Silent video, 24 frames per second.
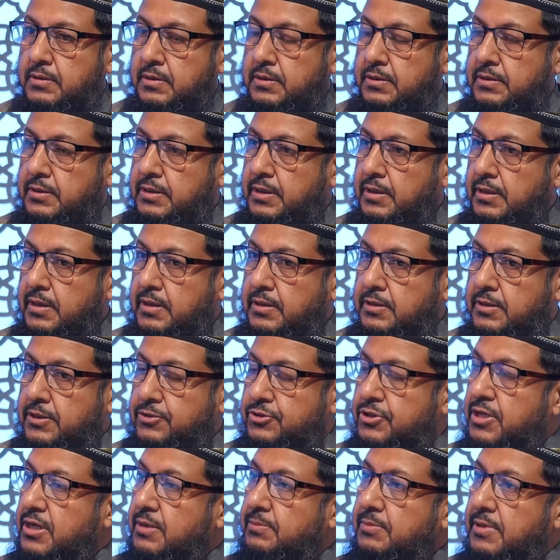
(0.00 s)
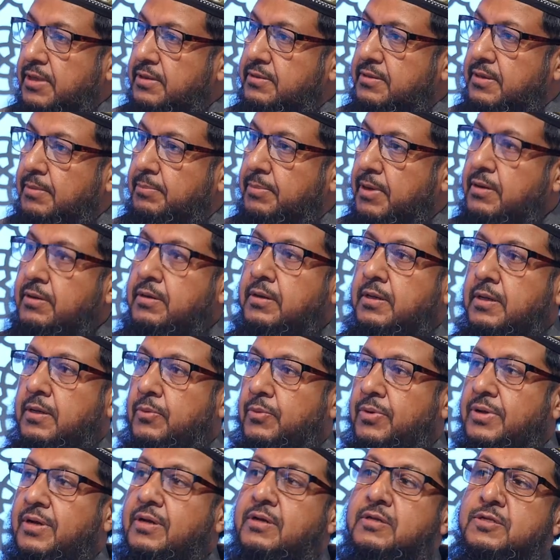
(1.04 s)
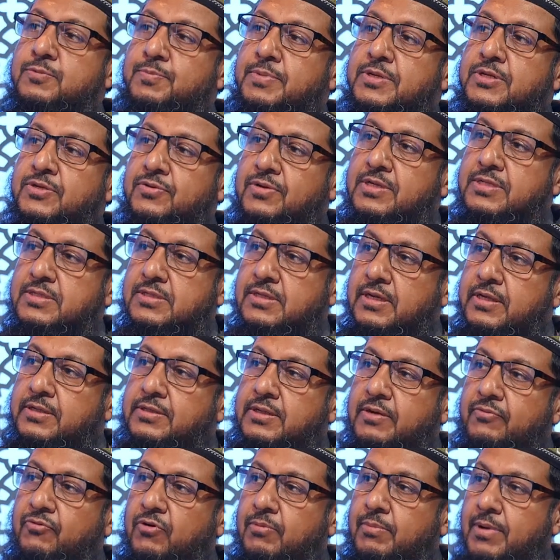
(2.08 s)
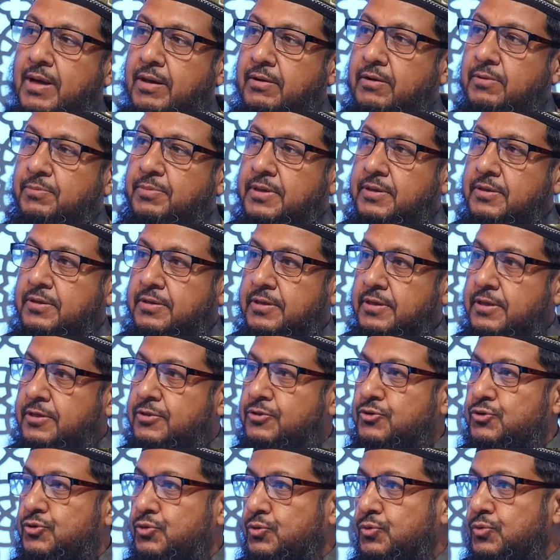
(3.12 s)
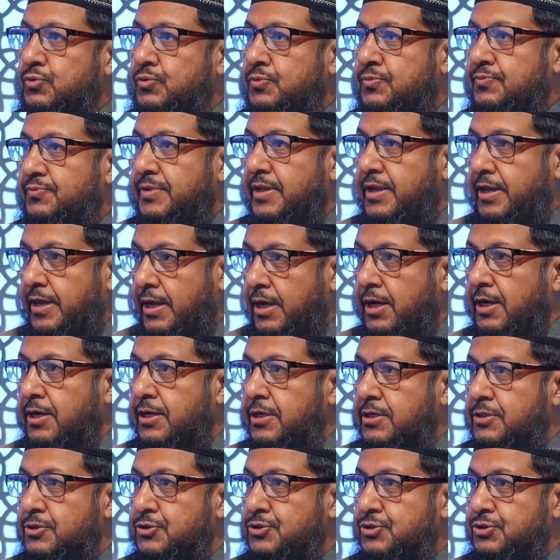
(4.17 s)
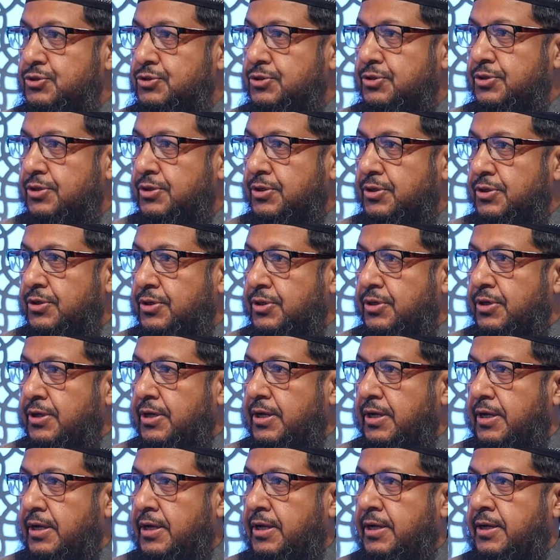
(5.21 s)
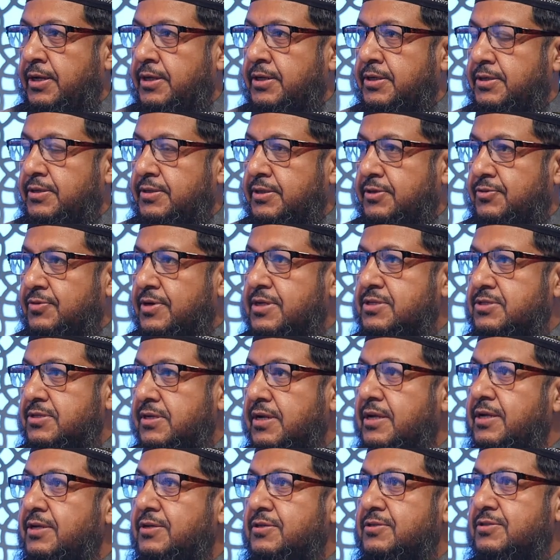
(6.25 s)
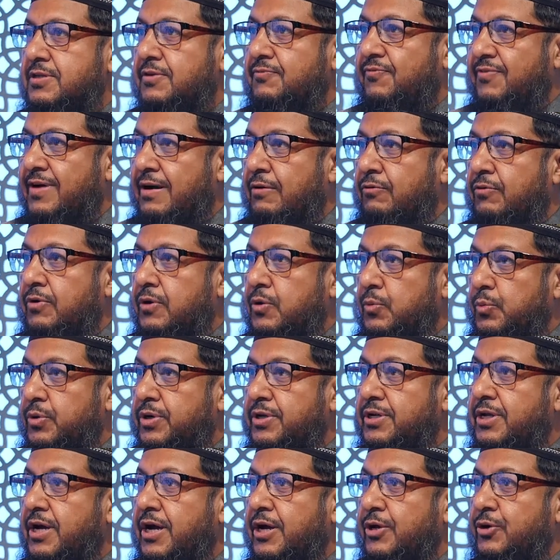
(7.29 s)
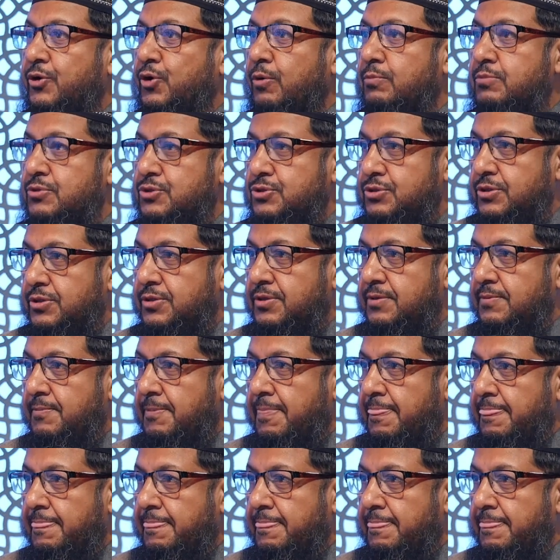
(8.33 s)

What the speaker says: The term at-tabanni, when it has been translated from Arabic into English, the translators have found the word adoption